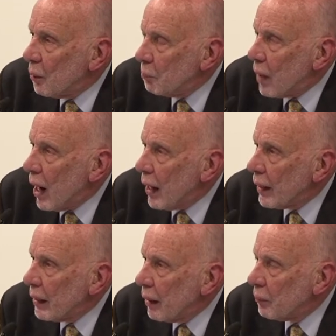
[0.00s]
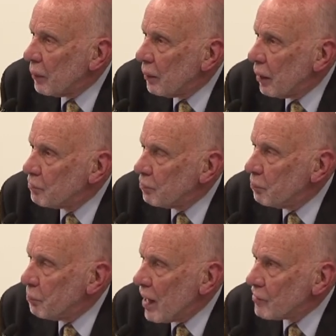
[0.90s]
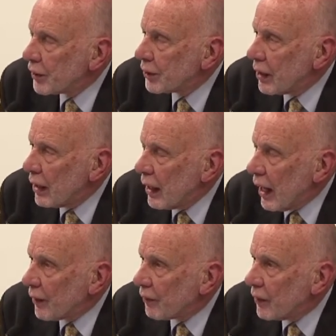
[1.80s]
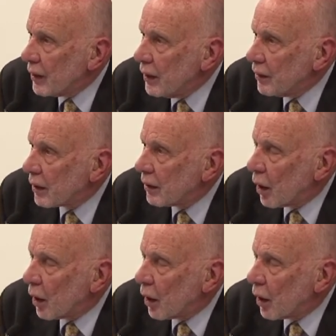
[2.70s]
My barrister at the